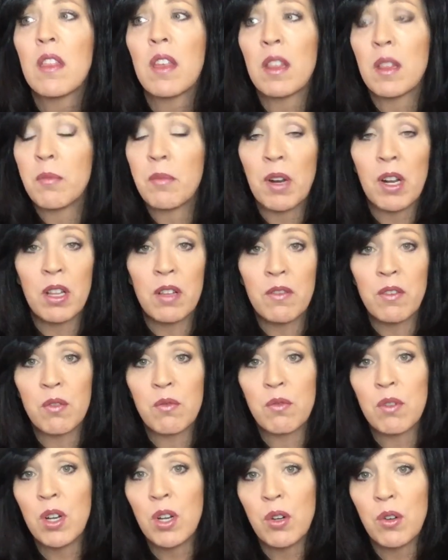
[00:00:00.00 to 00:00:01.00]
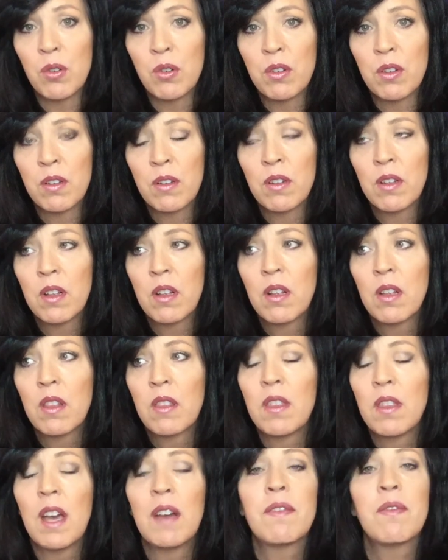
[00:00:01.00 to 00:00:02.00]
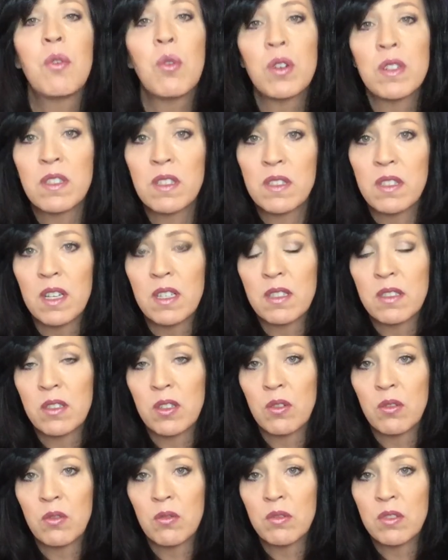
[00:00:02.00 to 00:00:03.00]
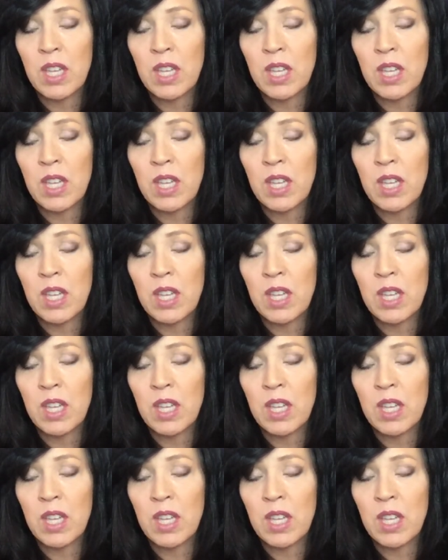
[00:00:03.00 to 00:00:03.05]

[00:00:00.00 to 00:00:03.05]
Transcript: in the middle of the road, that forces us to